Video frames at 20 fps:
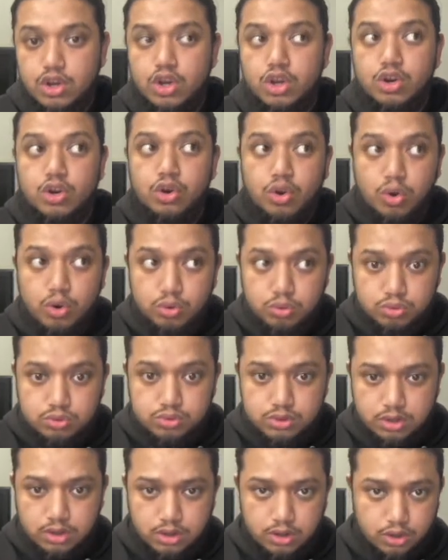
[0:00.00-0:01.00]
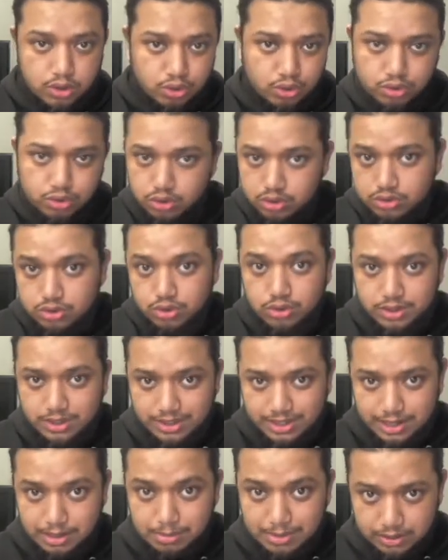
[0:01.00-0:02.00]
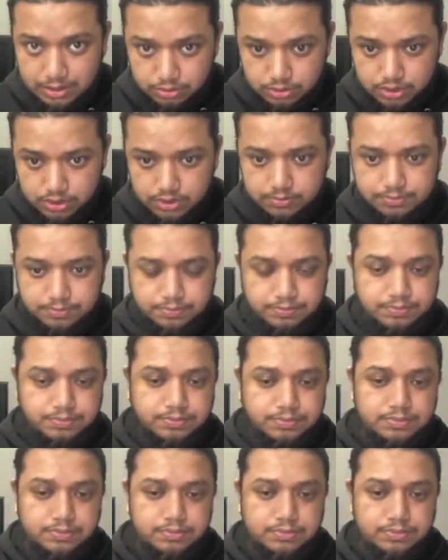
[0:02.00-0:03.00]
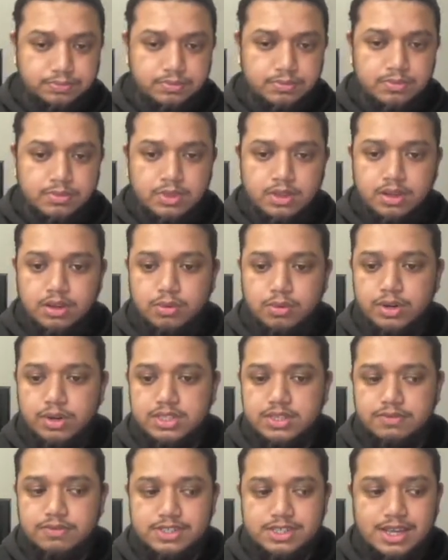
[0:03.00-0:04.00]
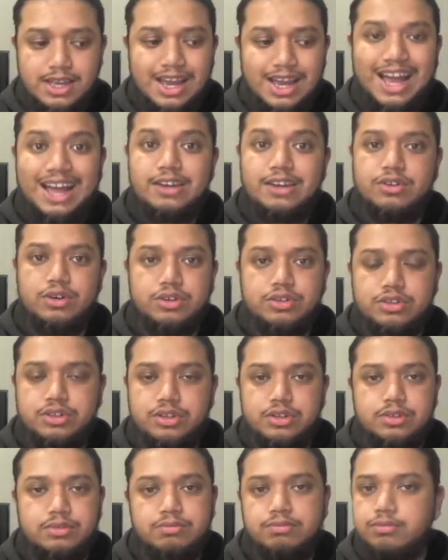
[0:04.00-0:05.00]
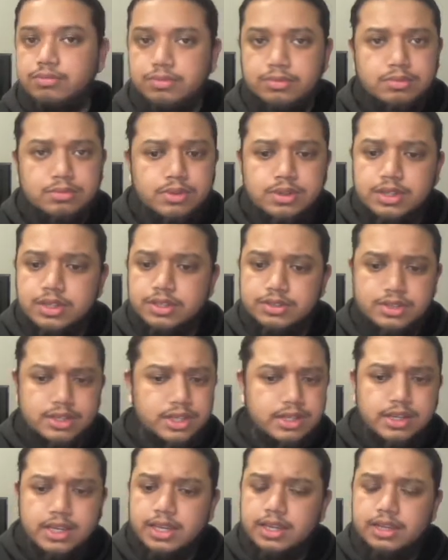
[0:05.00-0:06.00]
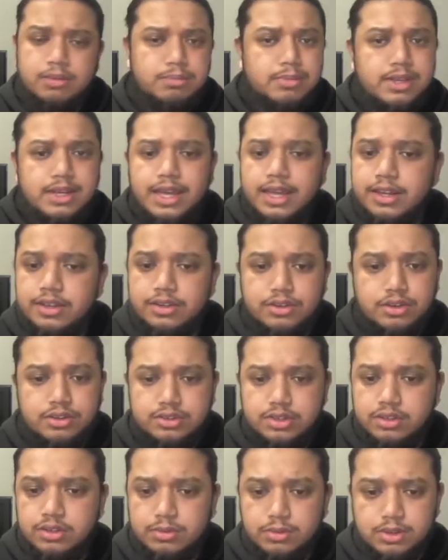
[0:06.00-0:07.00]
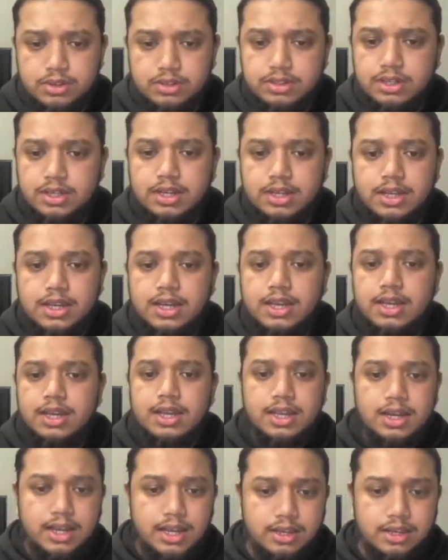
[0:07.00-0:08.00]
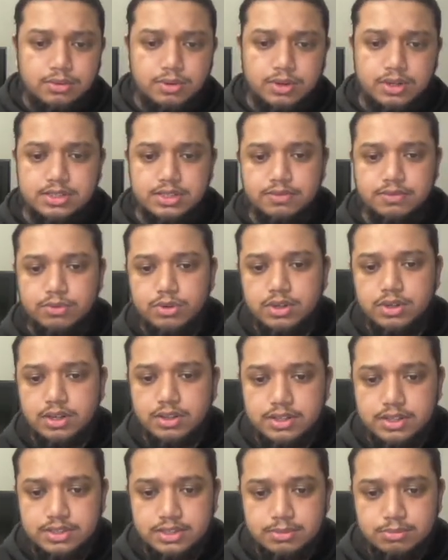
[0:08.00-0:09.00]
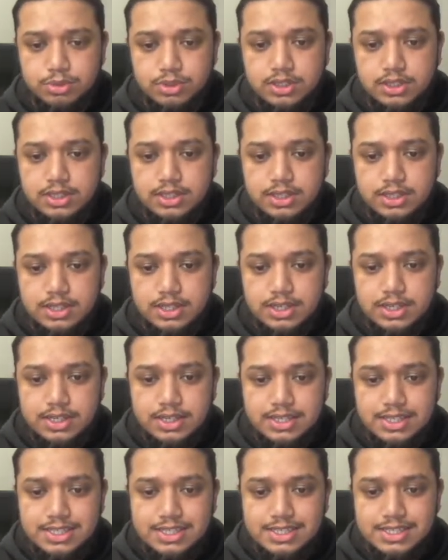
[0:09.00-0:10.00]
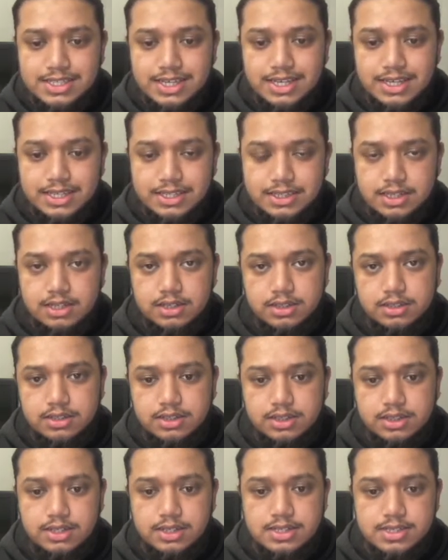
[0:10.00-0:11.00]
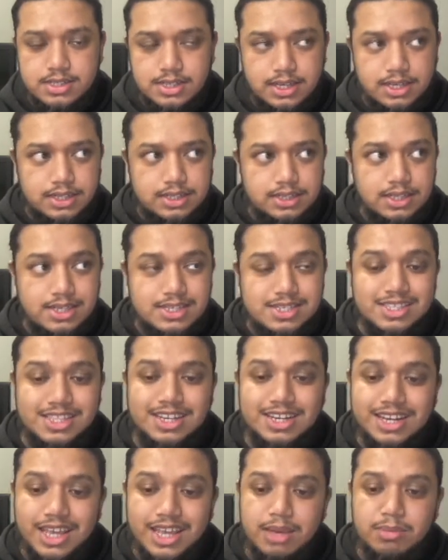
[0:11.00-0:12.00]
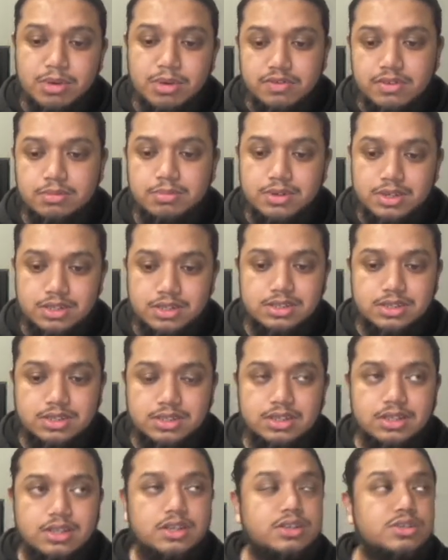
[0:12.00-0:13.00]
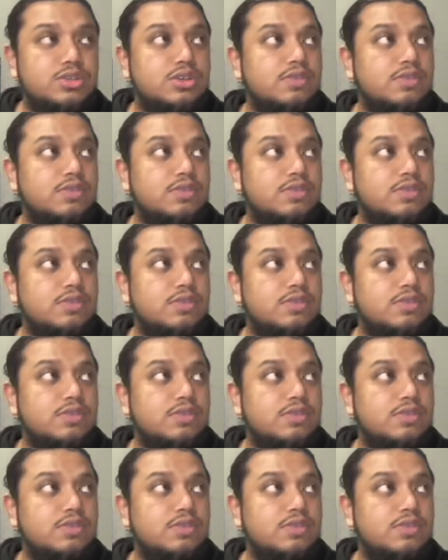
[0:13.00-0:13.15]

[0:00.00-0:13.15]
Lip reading: knows who you're talking about. Whereas if you say a doctor, it can mean any doctor in the world. Likewise, if we look at the example here, Zaid. Zaid is the name of a person. So if